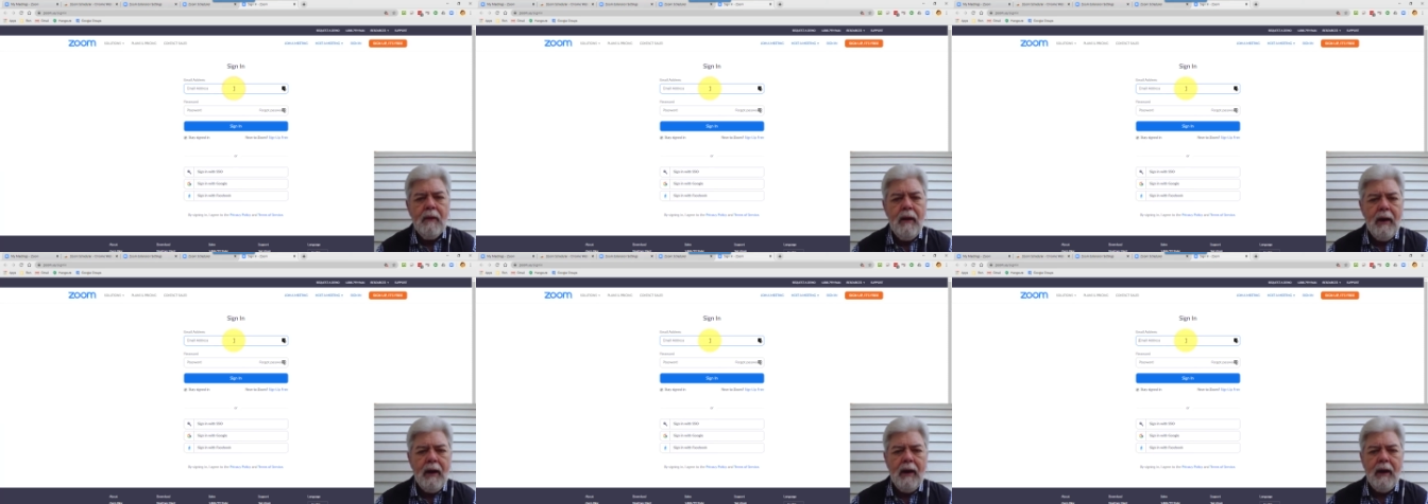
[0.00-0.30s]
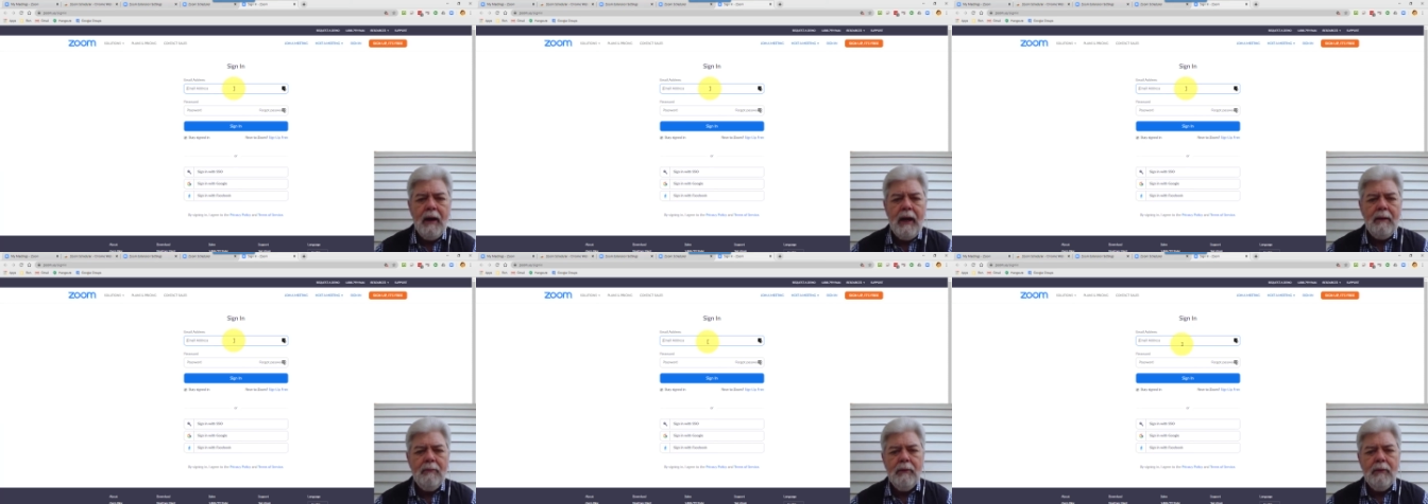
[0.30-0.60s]

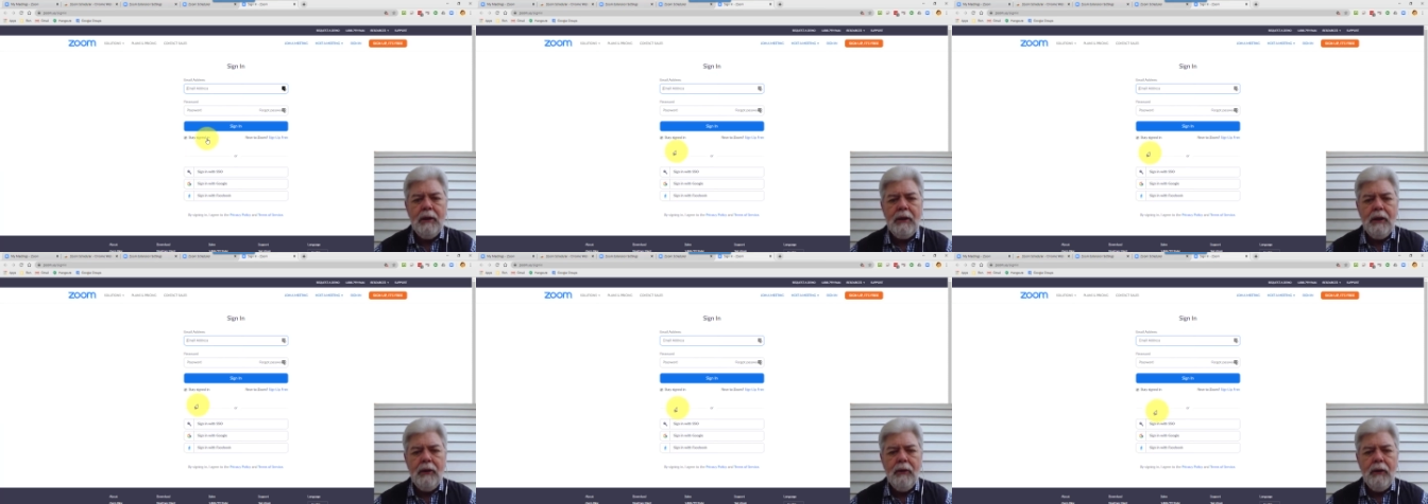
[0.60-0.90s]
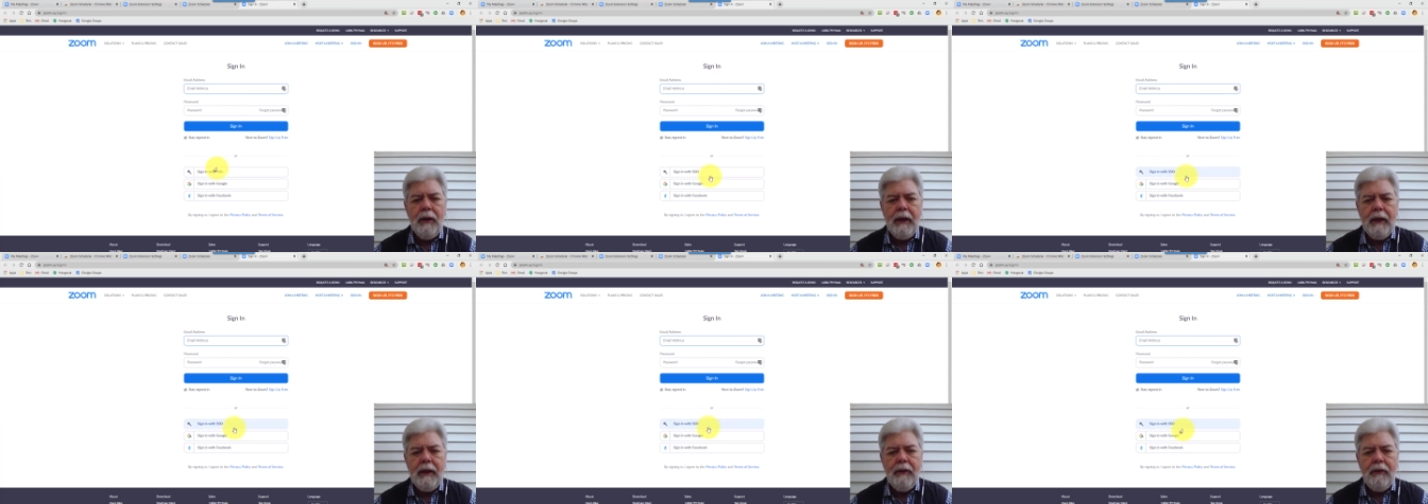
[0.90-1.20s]
I'm going to
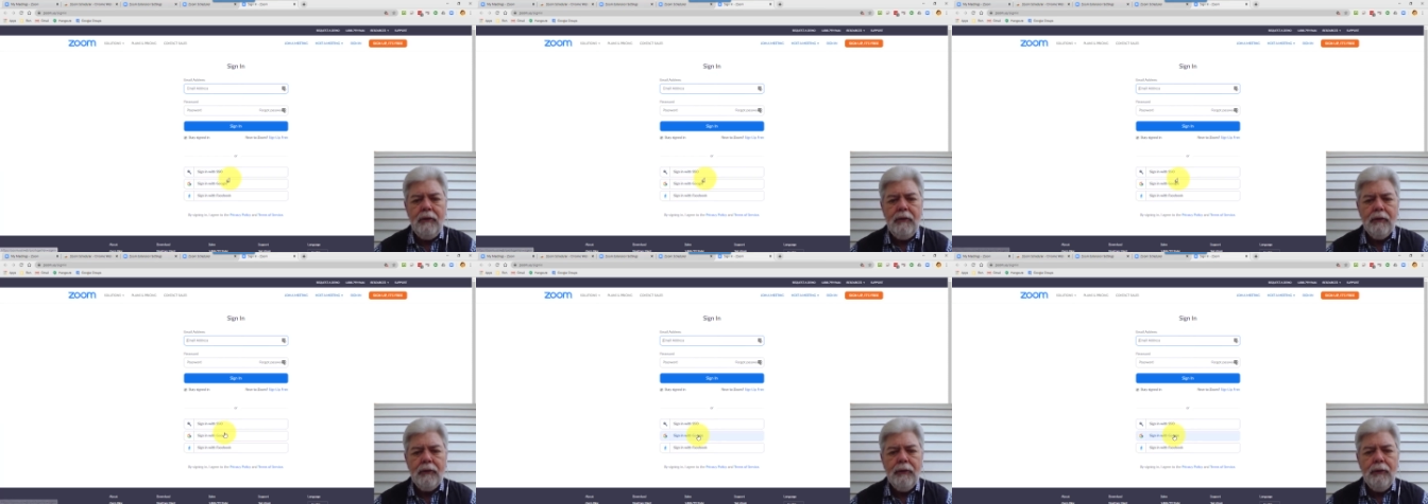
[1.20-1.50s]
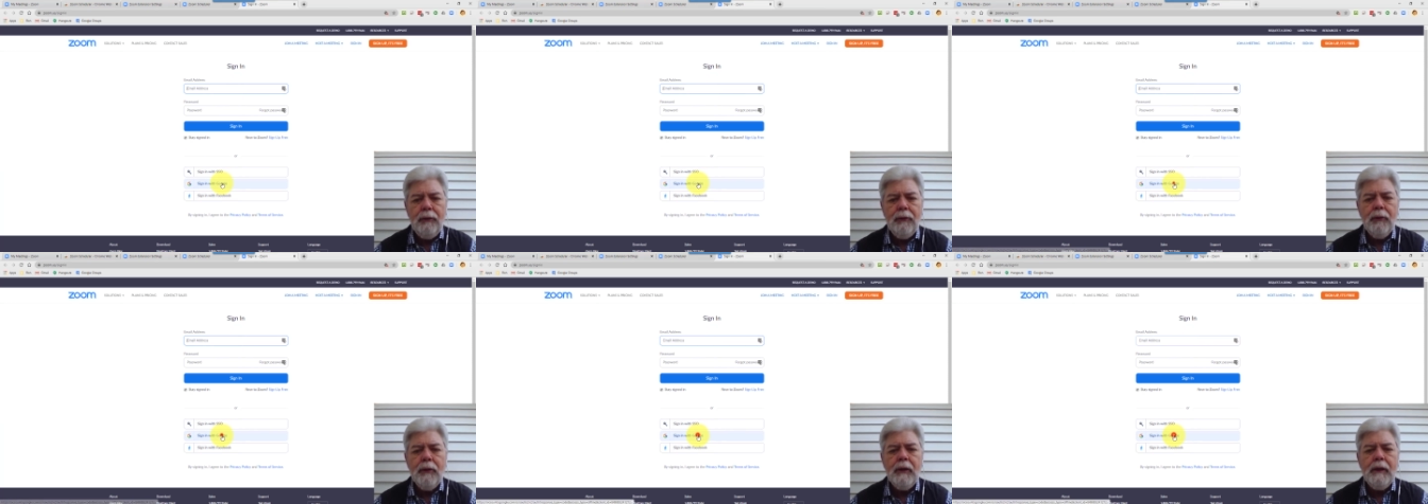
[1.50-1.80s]
go ahead and use
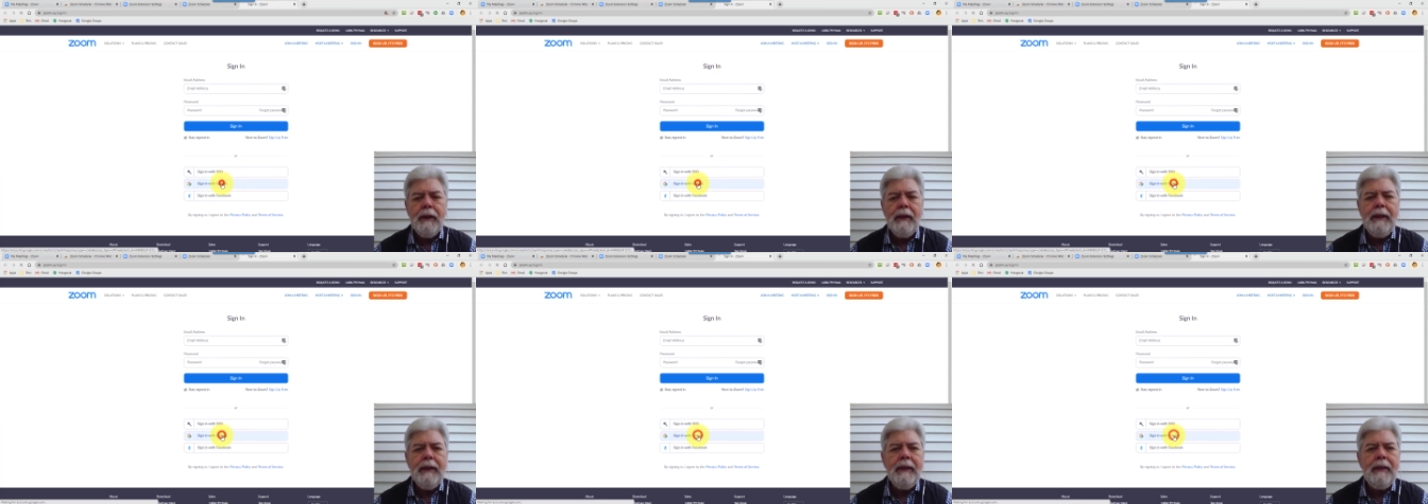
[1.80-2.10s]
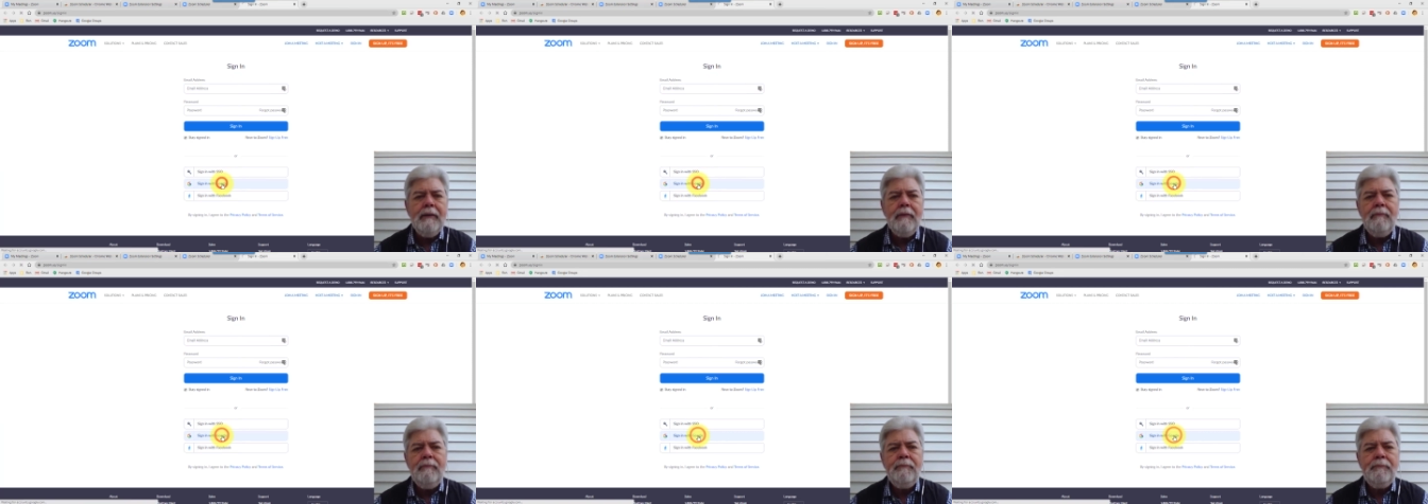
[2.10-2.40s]
Google
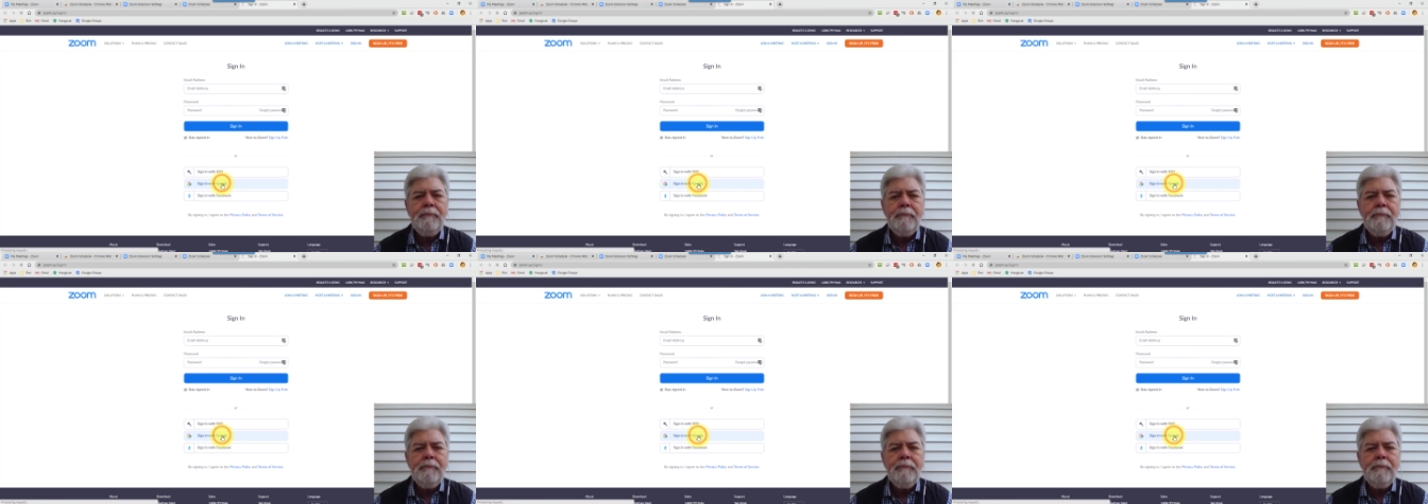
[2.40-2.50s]
again